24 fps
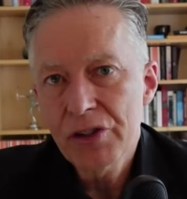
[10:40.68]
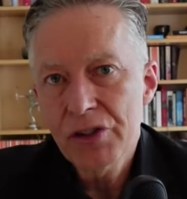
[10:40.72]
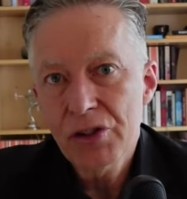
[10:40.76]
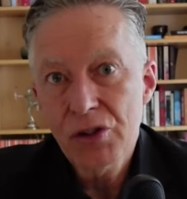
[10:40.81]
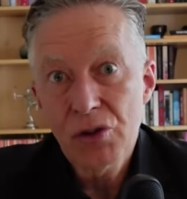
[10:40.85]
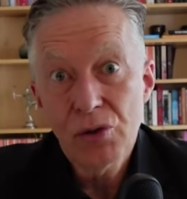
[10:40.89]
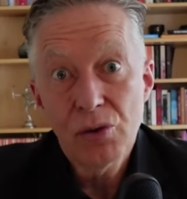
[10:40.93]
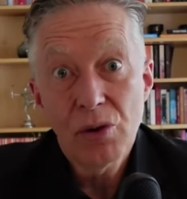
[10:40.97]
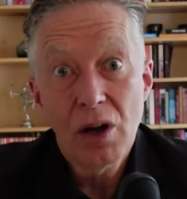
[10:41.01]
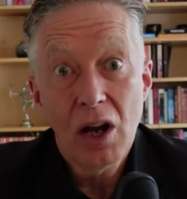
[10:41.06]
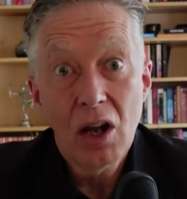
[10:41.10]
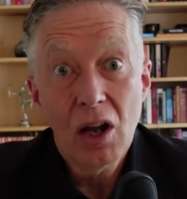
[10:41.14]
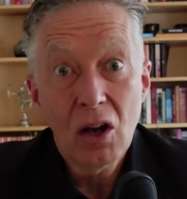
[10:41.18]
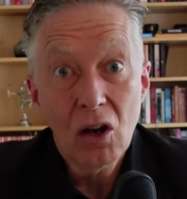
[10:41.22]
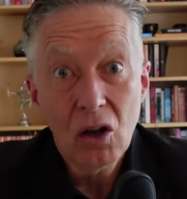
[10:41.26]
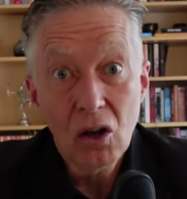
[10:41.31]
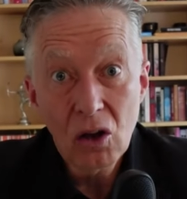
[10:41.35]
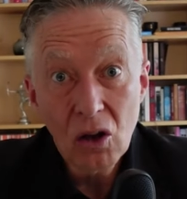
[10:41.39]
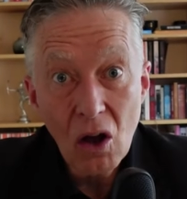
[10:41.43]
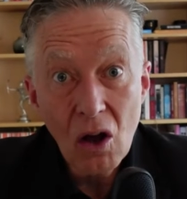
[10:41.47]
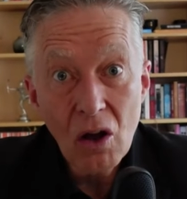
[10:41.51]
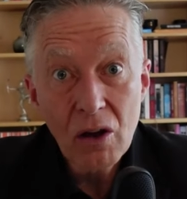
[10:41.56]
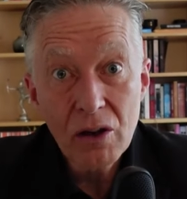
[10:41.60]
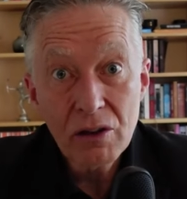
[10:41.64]
to a
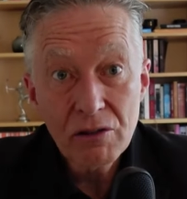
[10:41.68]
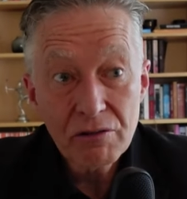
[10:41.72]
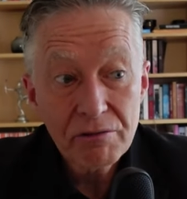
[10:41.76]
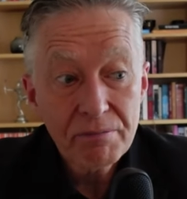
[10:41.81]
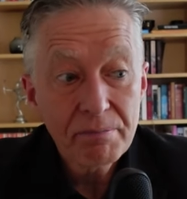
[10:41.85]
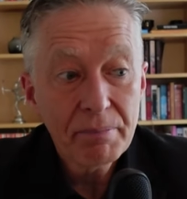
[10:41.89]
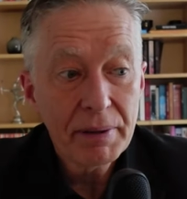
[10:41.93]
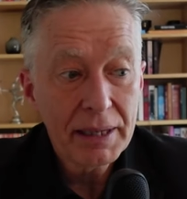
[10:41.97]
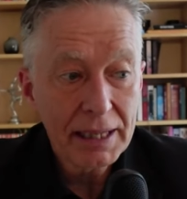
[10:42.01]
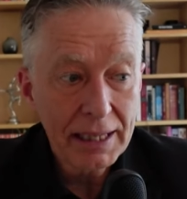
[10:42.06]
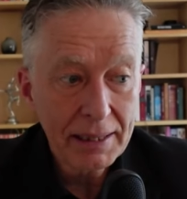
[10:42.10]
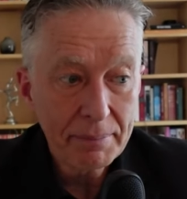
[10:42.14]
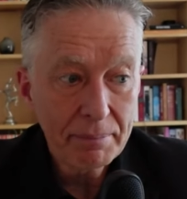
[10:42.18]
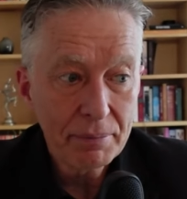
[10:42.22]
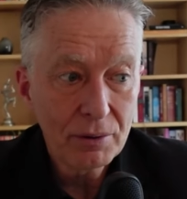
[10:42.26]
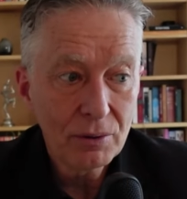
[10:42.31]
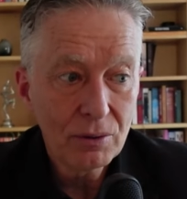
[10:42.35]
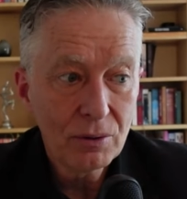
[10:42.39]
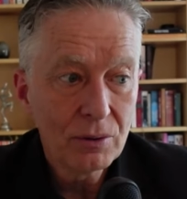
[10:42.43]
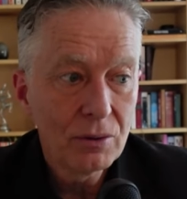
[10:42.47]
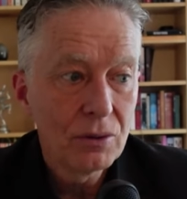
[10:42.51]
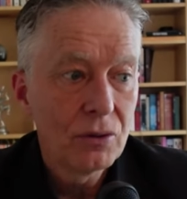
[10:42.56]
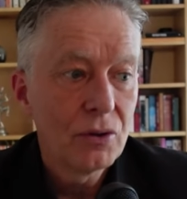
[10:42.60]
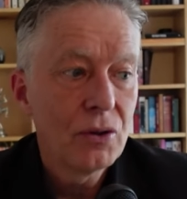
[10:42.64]
lot of
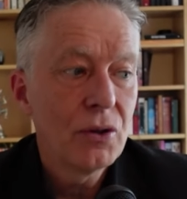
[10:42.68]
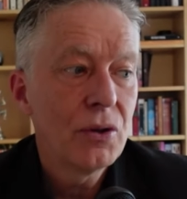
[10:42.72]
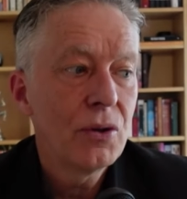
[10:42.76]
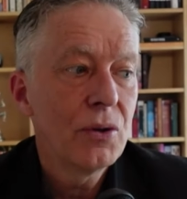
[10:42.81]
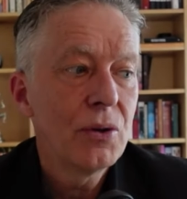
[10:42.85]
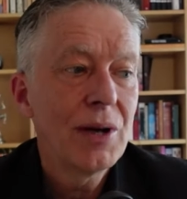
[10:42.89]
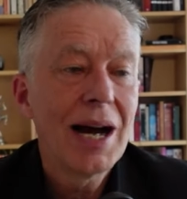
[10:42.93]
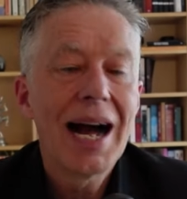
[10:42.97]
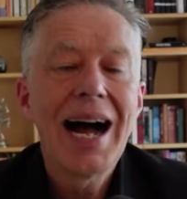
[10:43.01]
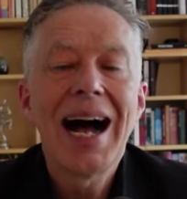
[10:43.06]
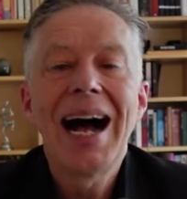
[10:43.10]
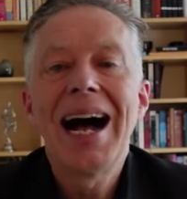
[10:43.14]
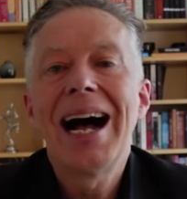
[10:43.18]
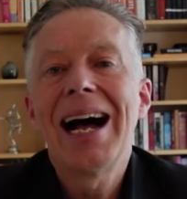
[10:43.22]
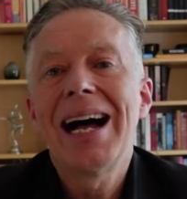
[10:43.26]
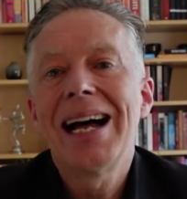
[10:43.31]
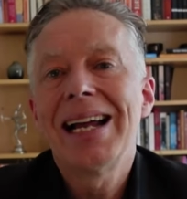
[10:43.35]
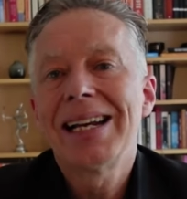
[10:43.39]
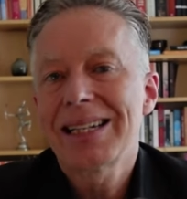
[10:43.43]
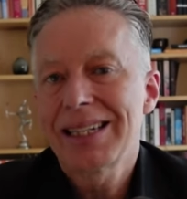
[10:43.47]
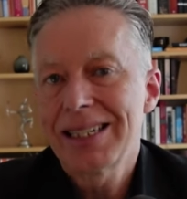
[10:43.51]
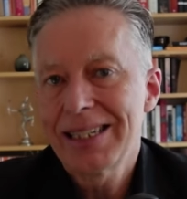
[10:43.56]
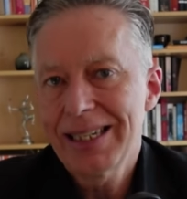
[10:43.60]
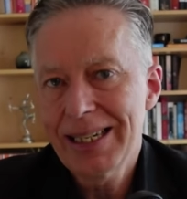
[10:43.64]
people who
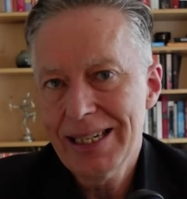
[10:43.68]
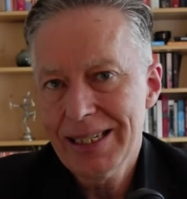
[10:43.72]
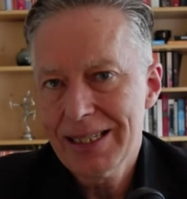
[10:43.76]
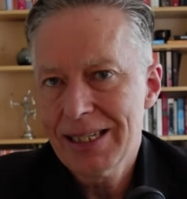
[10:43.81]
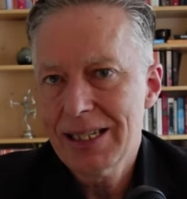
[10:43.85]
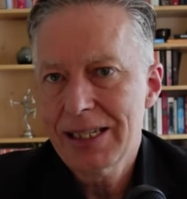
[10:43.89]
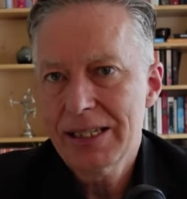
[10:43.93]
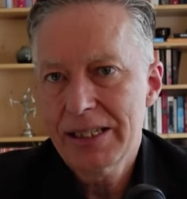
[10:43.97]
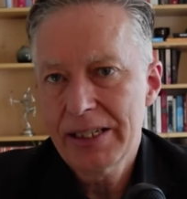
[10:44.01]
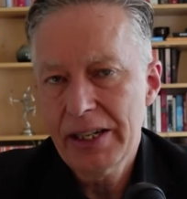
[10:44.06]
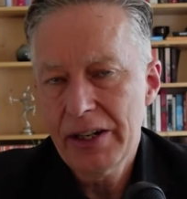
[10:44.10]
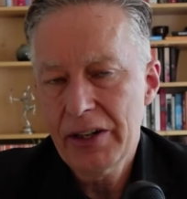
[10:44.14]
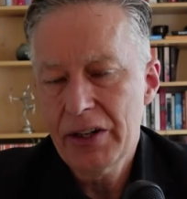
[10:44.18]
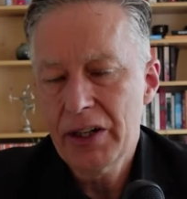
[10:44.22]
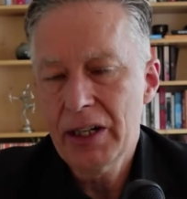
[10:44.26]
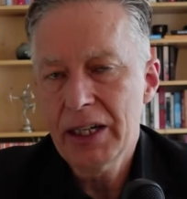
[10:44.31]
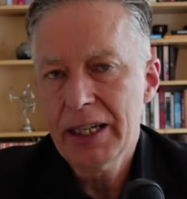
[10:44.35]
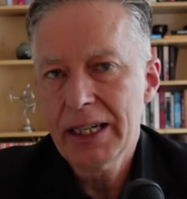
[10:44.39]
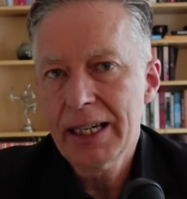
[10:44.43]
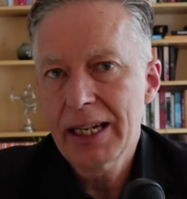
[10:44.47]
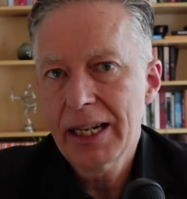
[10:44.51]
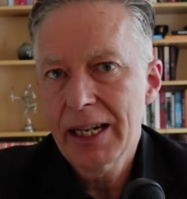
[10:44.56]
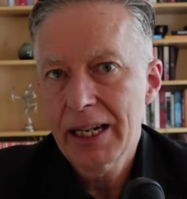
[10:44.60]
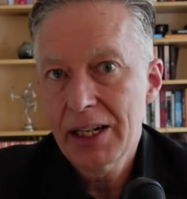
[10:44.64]
aren't
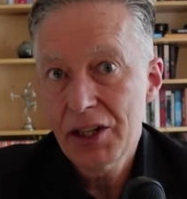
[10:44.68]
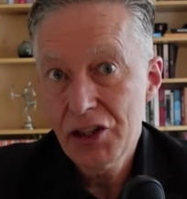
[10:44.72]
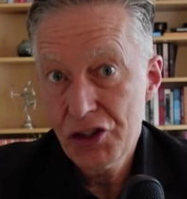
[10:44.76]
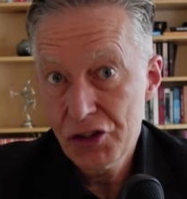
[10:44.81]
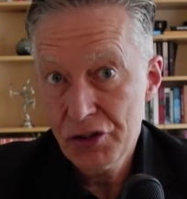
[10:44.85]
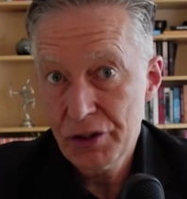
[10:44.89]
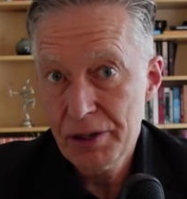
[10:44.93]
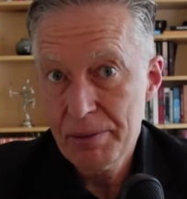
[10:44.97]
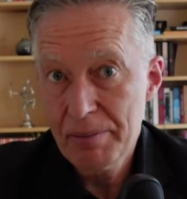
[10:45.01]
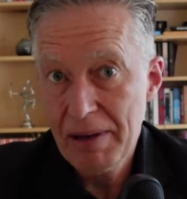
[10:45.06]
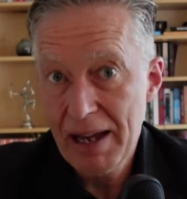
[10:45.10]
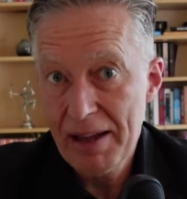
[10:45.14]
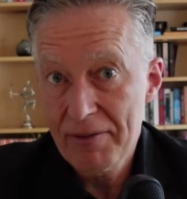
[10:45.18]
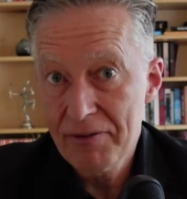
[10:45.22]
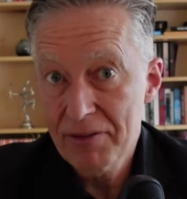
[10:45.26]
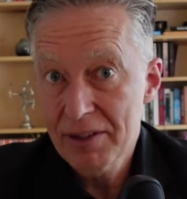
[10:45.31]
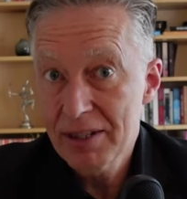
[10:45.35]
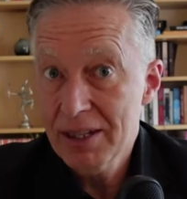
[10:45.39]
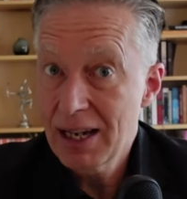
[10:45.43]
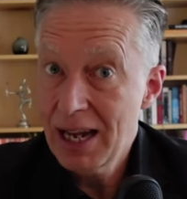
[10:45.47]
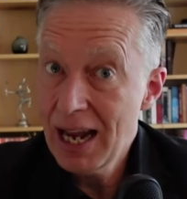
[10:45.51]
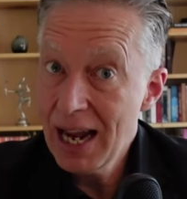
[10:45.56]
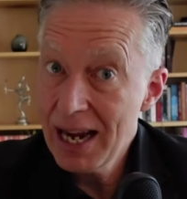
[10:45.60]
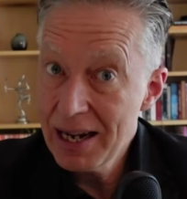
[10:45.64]
necessarily history
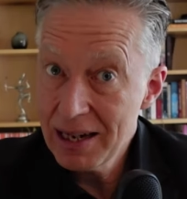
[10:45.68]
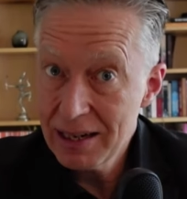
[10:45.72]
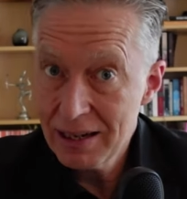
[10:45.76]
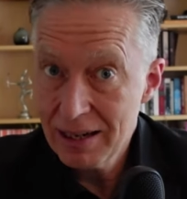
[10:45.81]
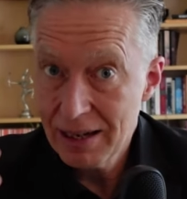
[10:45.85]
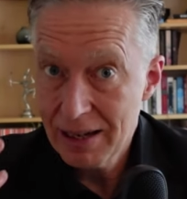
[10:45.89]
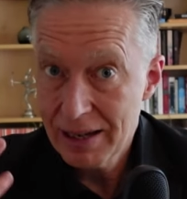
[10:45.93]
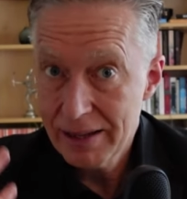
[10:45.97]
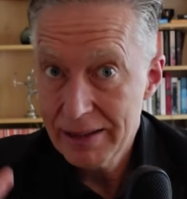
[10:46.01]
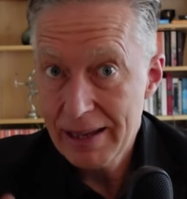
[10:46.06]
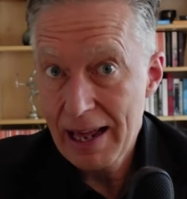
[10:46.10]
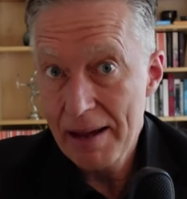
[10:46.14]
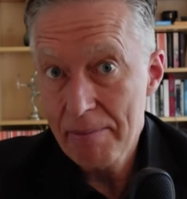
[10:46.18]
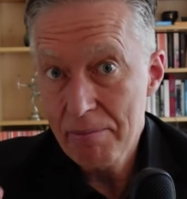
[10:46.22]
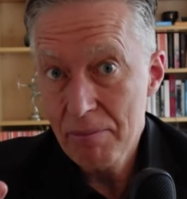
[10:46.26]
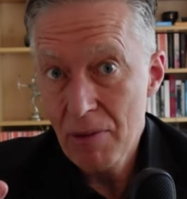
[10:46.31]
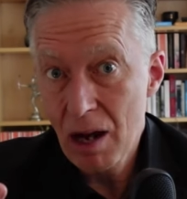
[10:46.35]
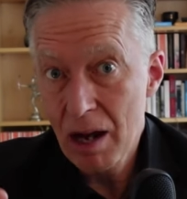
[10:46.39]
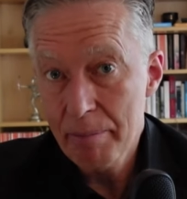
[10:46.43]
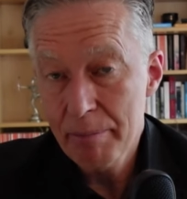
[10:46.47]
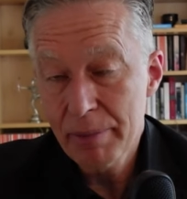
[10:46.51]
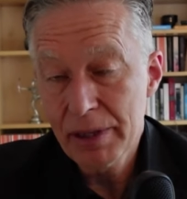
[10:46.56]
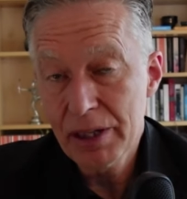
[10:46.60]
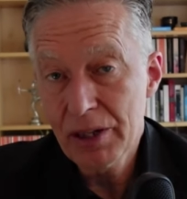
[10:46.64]
buffs. And that
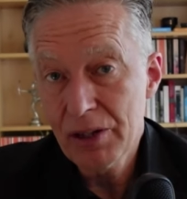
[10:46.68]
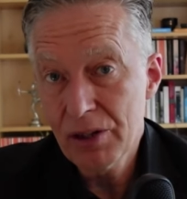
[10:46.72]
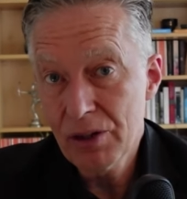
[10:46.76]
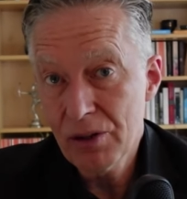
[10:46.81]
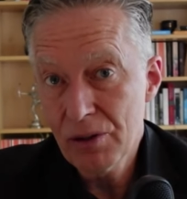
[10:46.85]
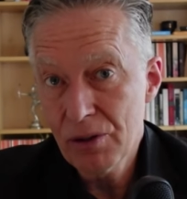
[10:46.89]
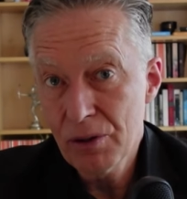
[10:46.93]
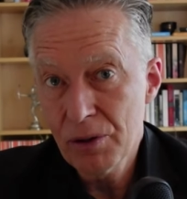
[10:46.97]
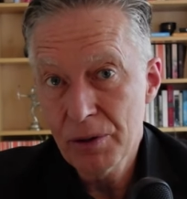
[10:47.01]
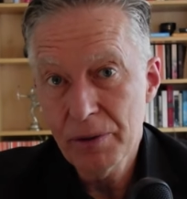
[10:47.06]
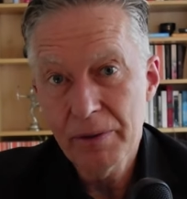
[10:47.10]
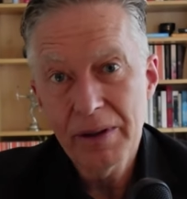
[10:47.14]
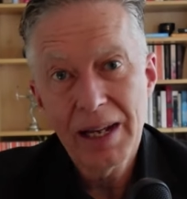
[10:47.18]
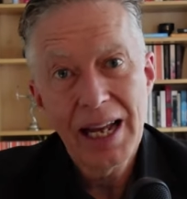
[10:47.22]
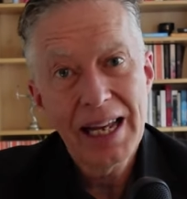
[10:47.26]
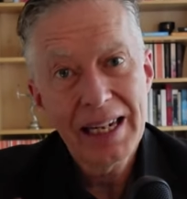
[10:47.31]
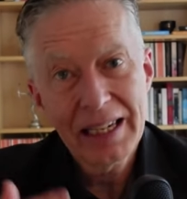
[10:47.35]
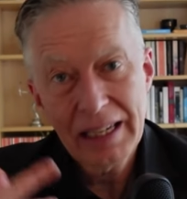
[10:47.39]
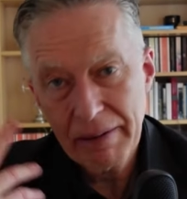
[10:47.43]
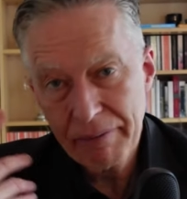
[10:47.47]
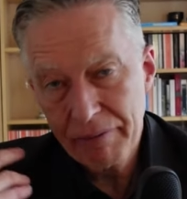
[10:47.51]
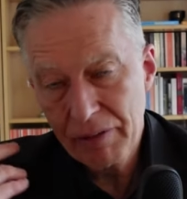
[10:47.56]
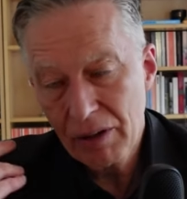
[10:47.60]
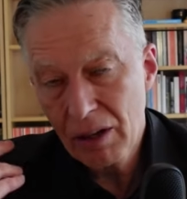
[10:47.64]
might be you. And
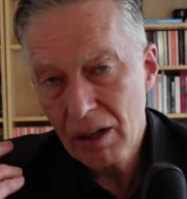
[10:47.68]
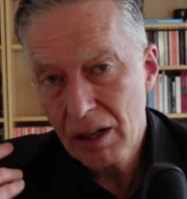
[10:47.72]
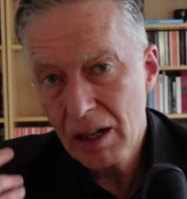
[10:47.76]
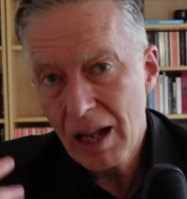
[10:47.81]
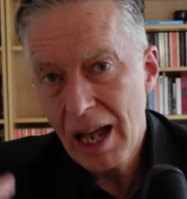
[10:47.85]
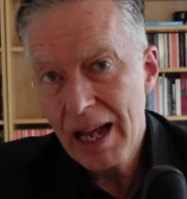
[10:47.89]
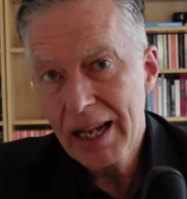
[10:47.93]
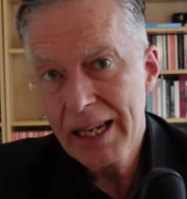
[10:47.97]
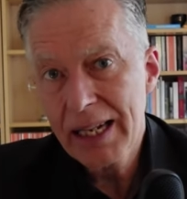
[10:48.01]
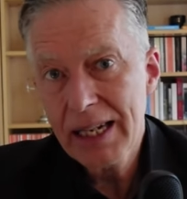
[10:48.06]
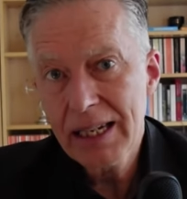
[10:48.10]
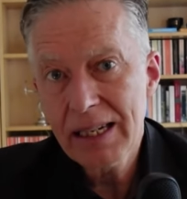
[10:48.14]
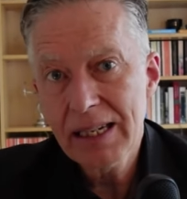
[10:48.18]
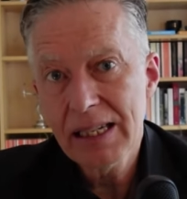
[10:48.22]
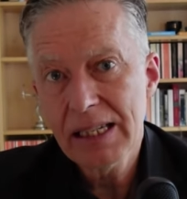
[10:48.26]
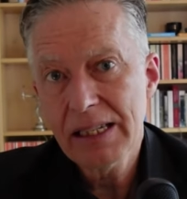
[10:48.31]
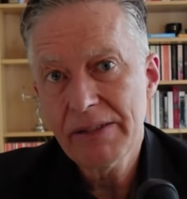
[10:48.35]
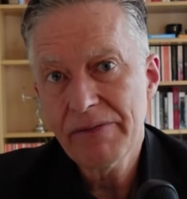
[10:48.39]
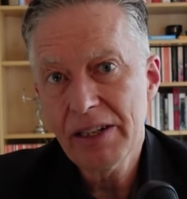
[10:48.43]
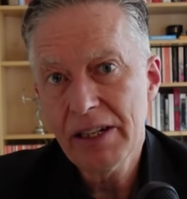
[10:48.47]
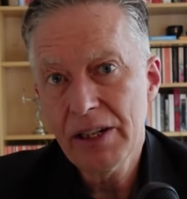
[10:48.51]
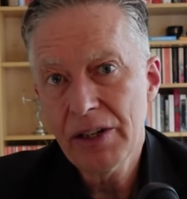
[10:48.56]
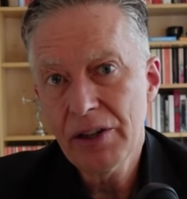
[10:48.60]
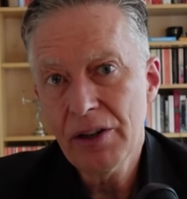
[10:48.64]
if you're liking this
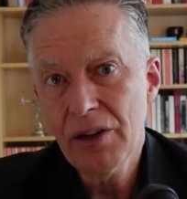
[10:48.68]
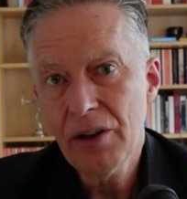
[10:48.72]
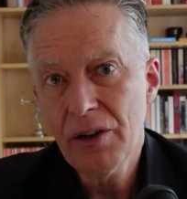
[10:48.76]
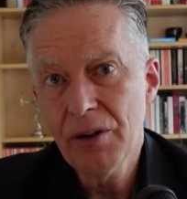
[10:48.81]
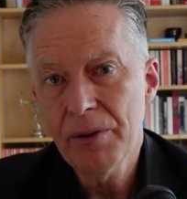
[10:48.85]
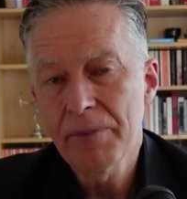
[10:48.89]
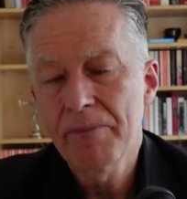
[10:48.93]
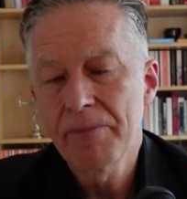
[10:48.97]
video,